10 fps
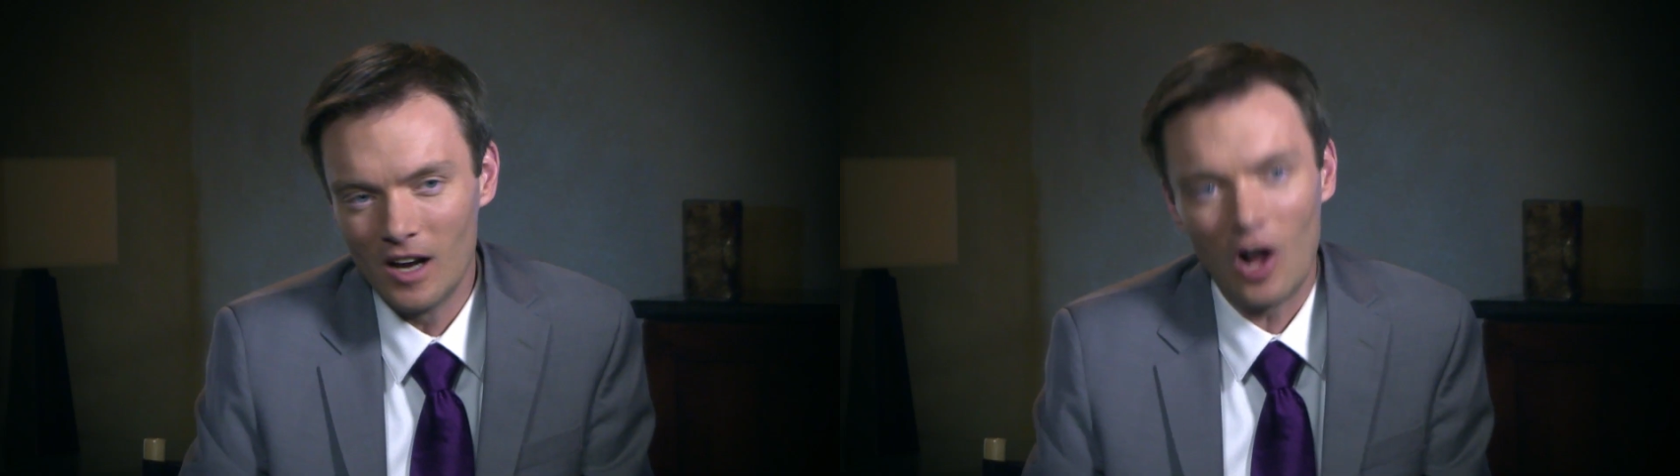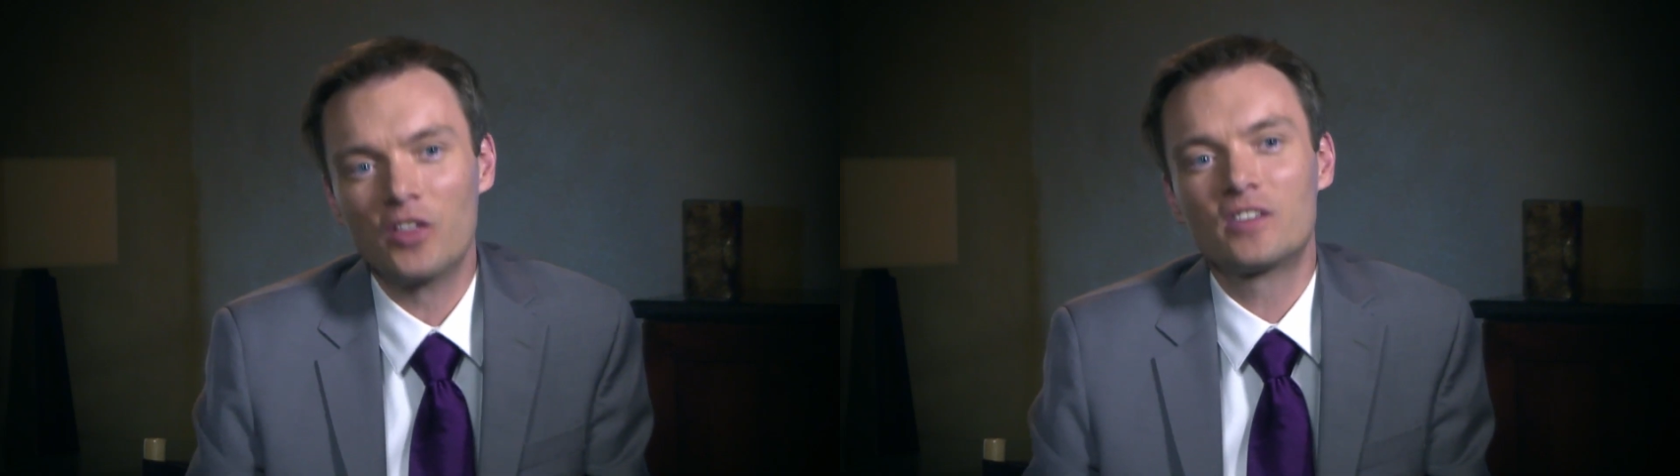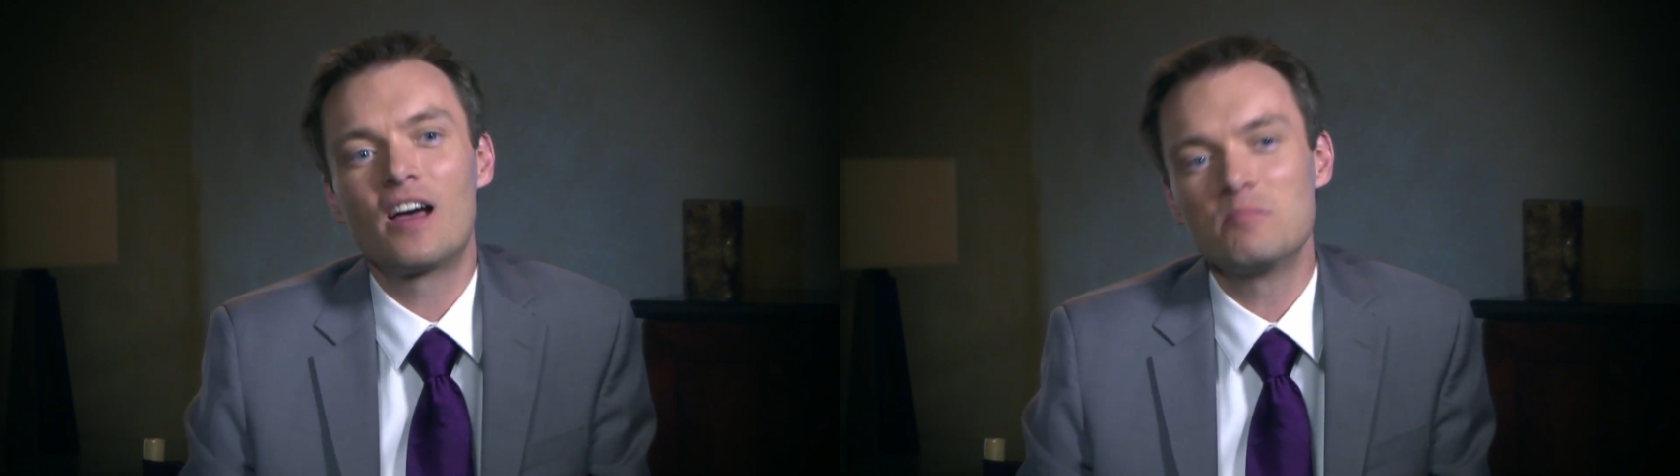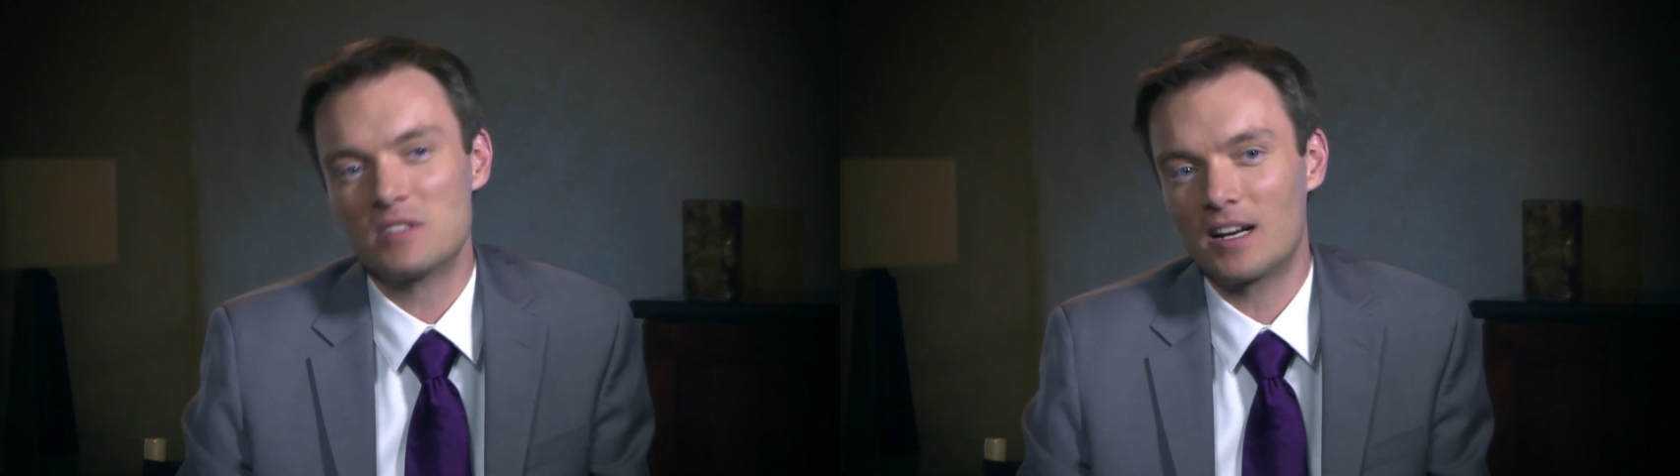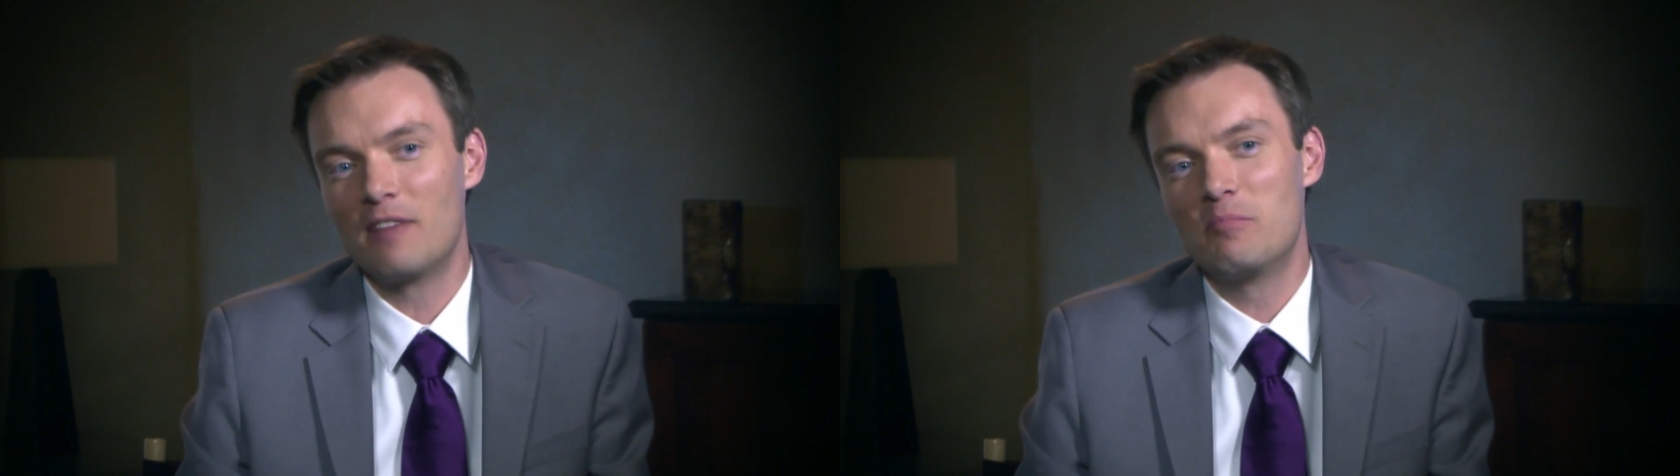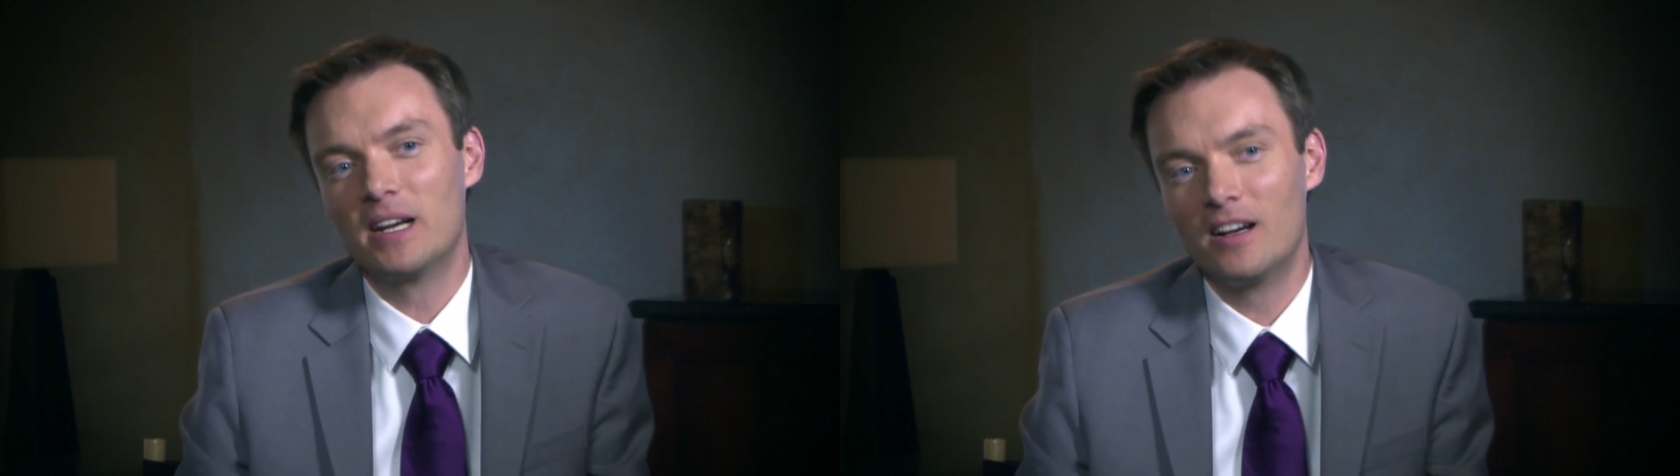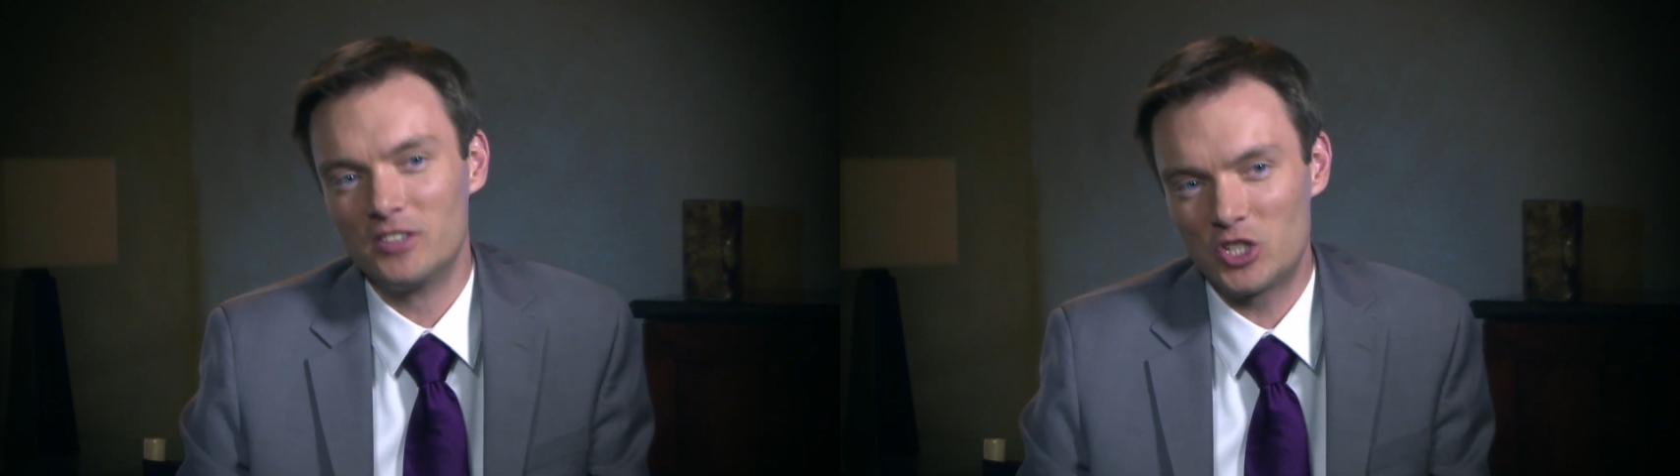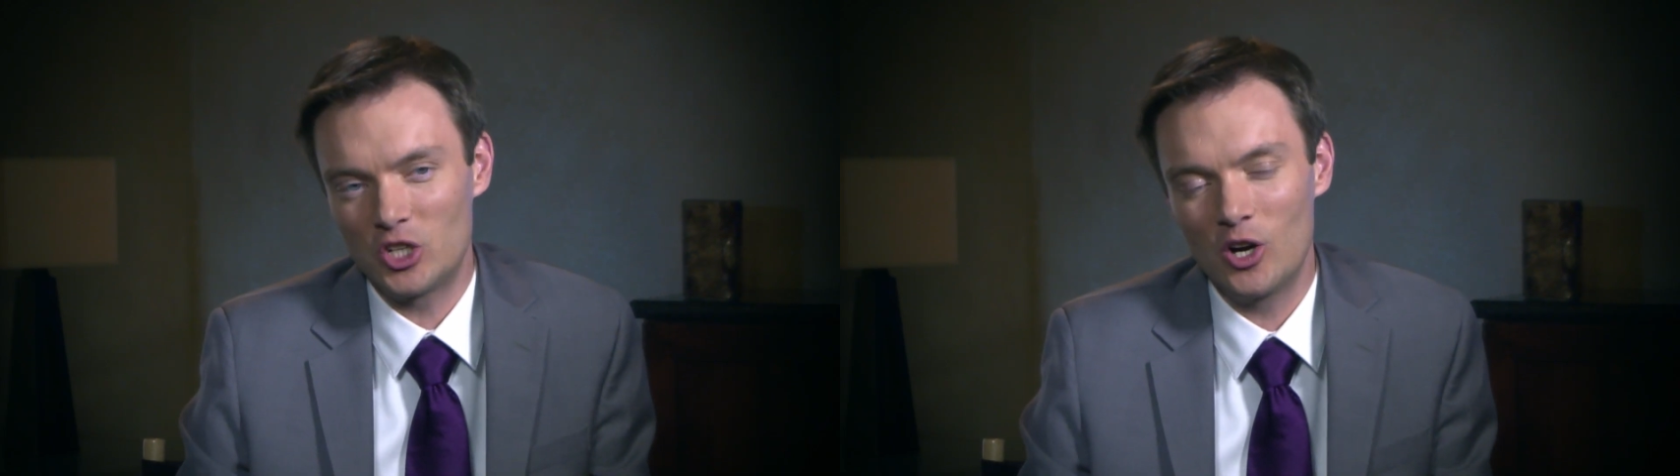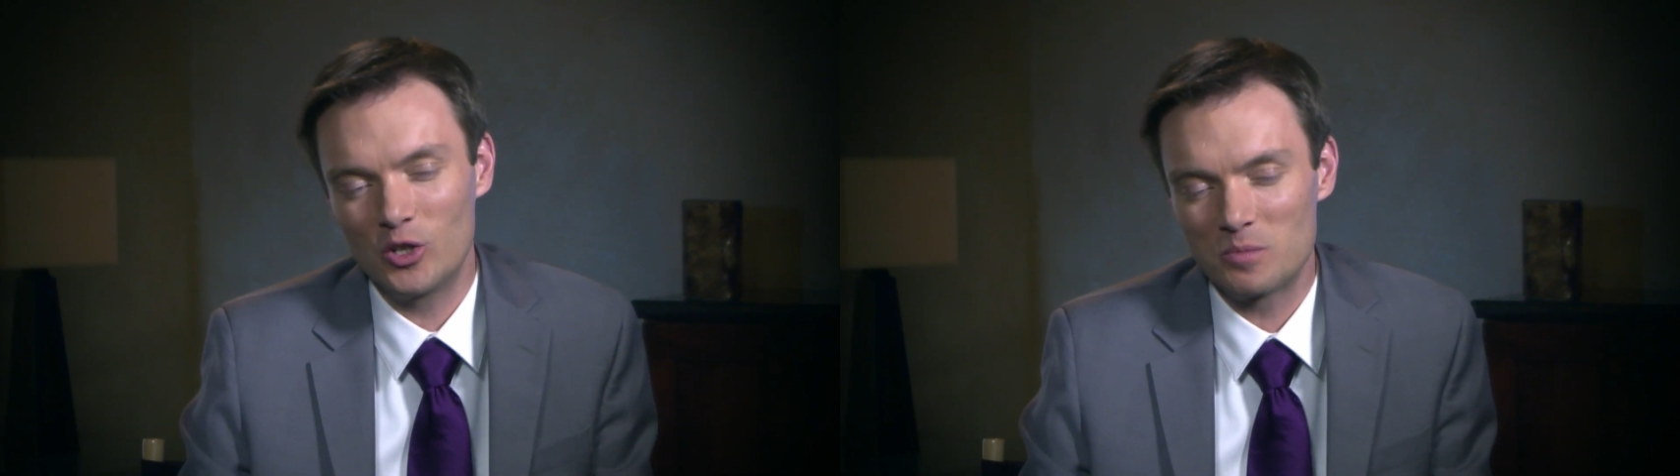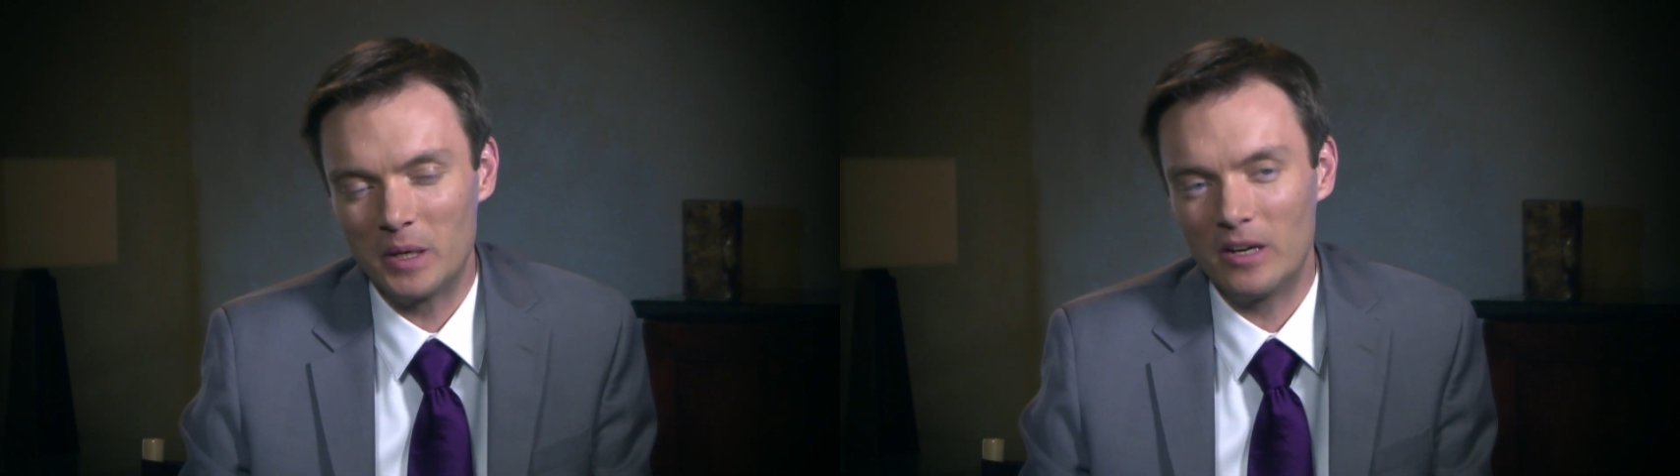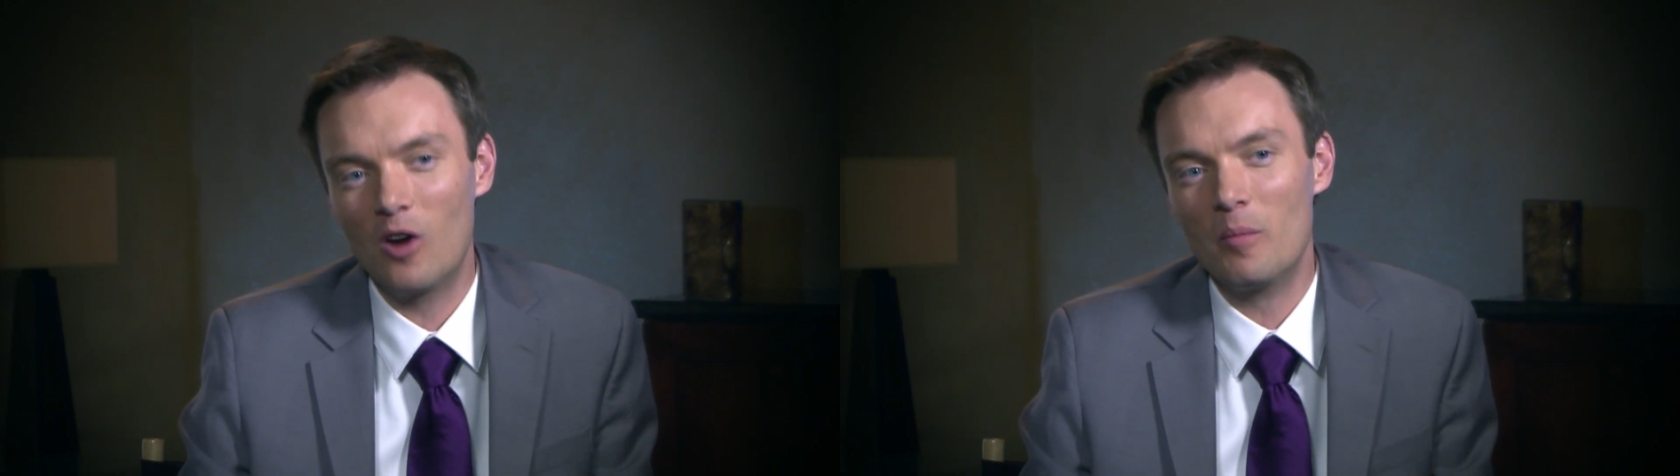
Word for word: All the times that I've been on the show, it's been no